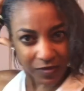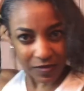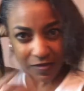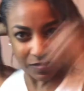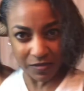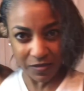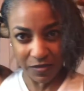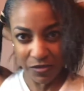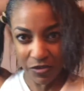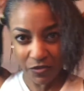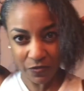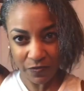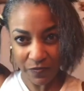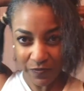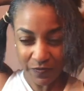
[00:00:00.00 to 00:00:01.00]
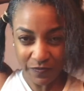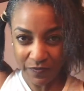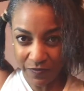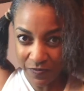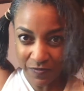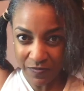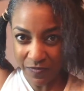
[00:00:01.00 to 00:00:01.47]
This is 2,
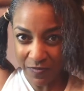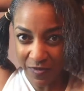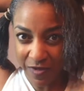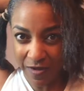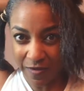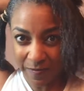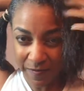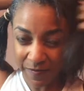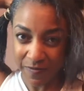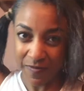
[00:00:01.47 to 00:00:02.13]
okay?